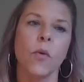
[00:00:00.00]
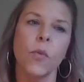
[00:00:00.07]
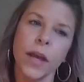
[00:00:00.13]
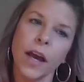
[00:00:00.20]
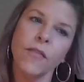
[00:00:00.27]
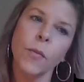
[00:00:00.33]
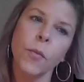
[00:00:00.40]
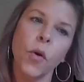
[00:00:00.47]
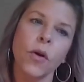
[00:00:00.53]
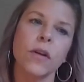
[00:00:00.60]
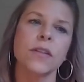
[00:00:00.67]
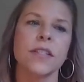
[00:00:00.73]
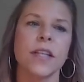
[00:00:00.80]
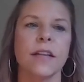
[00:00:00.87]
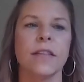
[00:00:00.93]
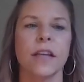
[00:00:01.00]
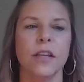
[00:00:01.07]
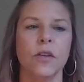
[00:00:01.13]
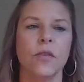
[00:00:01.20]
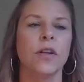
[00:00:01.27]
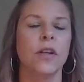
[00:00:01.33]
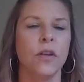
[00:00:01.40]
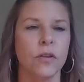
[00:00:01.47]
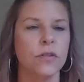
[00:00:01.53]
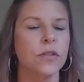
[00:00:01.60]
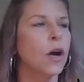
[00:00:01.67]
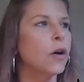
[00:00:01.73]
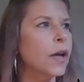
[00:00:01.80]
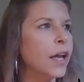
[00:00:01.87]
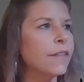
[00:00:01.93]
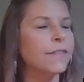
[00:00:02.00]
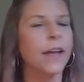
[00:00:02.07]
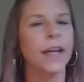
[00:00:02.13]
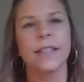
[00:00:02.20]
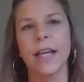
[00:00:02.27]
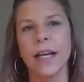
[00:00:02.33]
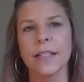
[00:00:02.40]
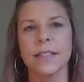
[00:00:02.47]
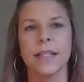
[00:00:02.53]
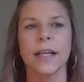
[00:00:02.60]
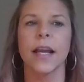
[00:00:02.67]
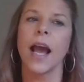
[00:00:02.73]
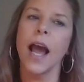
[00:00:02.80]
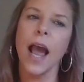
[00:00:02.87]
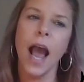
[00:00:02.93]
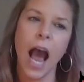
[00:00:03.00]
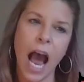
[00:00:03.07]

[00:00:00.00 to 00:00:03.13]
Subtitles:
well, we have a portal site that you can use. Okay, fantastic.